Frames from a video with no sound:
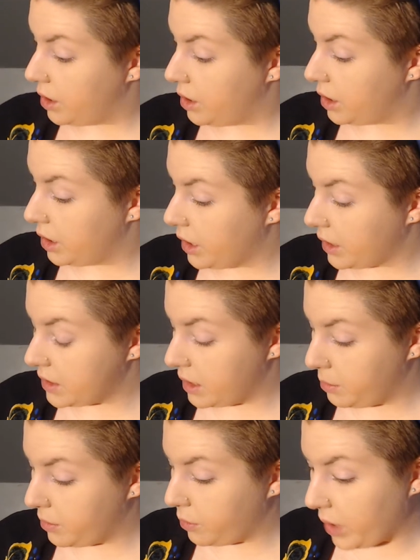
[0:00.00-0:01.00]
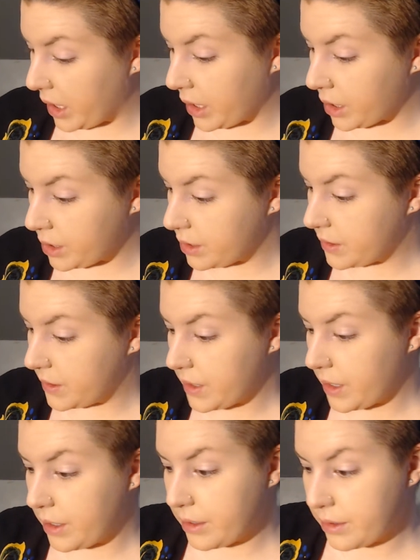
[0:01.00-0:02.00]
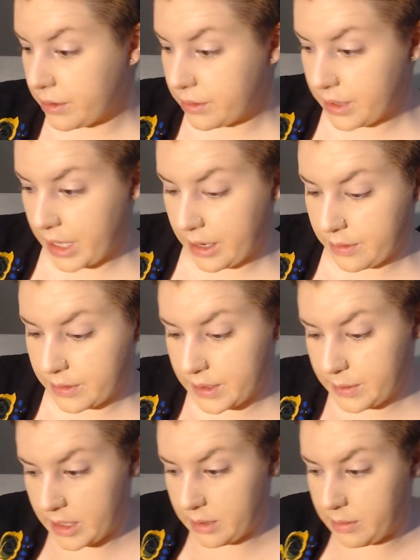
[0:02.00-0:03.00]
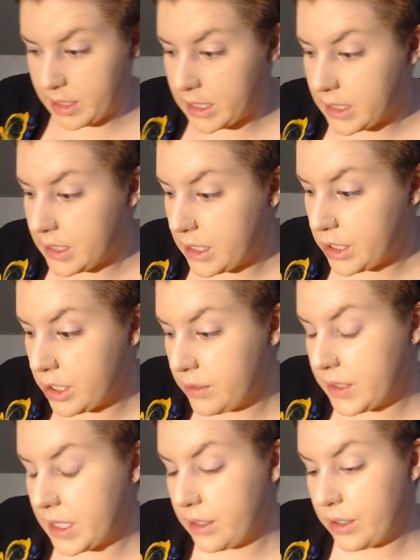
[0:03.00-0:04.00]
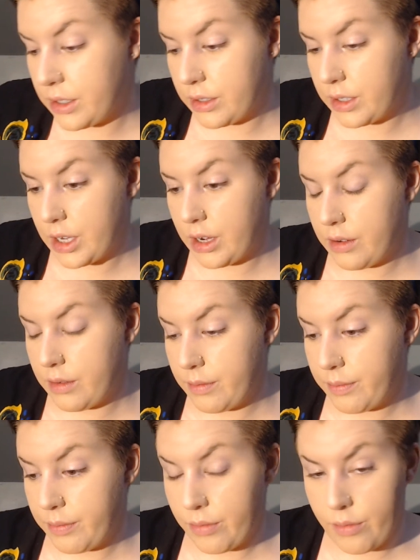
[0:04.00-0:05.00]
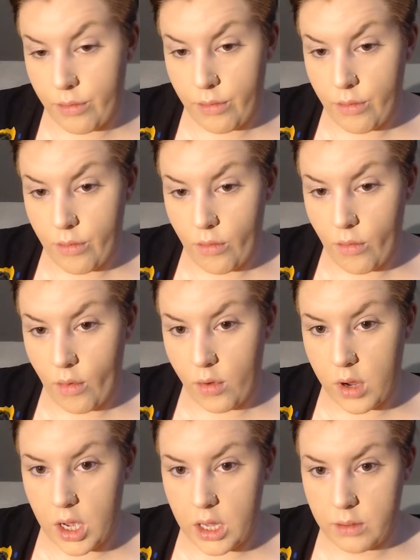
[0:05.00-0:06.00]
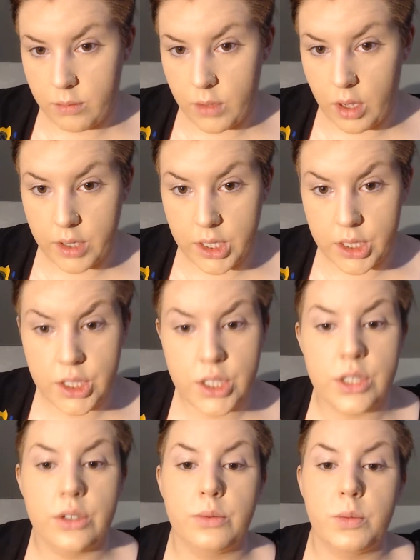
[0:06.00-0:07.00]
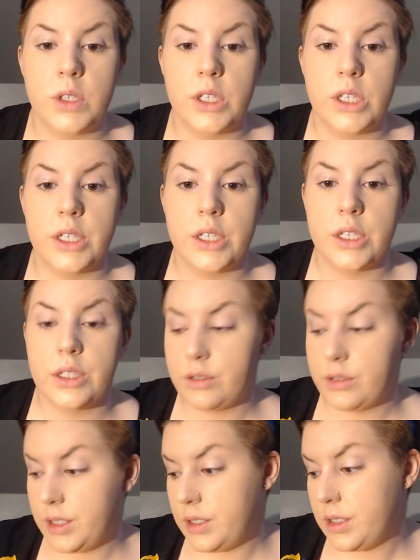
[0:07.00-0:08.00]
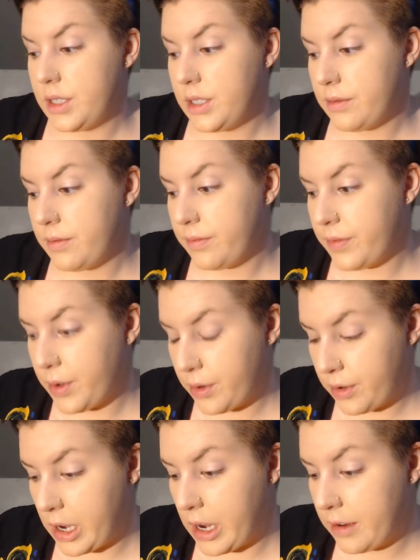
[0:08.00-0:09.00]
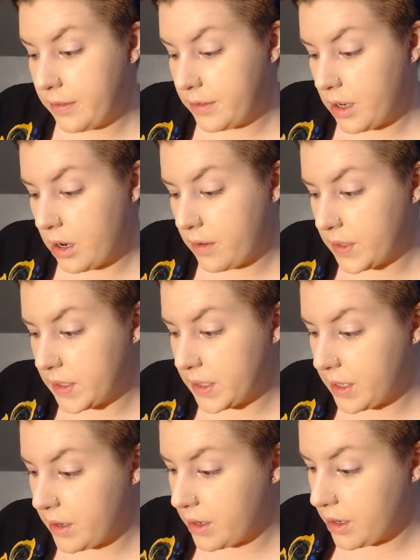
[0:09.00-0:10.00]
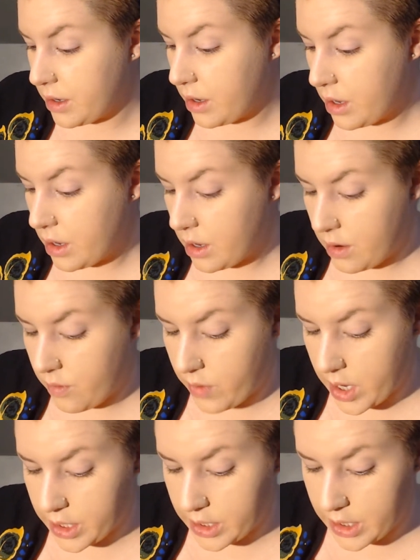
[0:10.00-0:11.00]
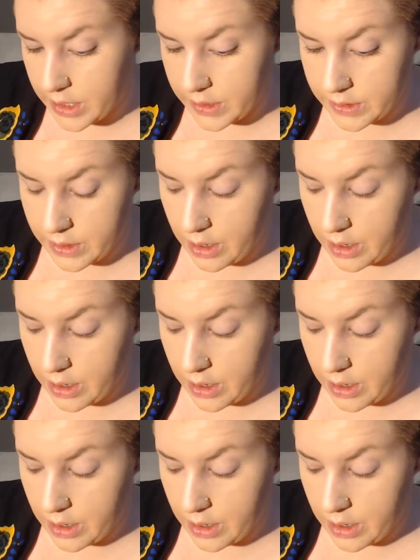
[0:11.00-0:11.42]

in that type of way. So that was when I made the decision. I was like, look, you know, I'm going to be photographed. Obviously, wedding things